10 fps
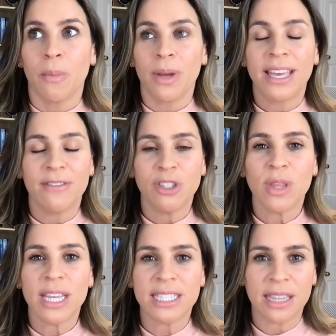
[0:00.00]
gives you
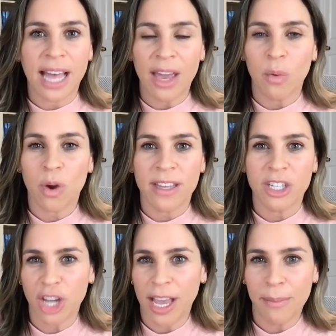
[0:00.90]
this light where the
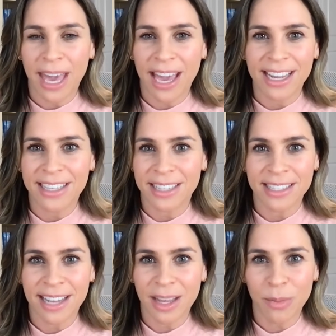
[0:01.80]
shame can't
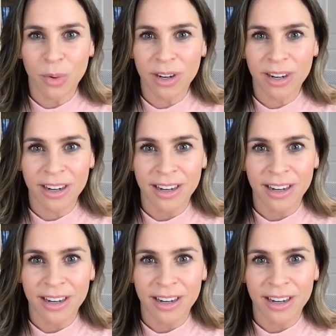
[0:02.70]
exist anymore.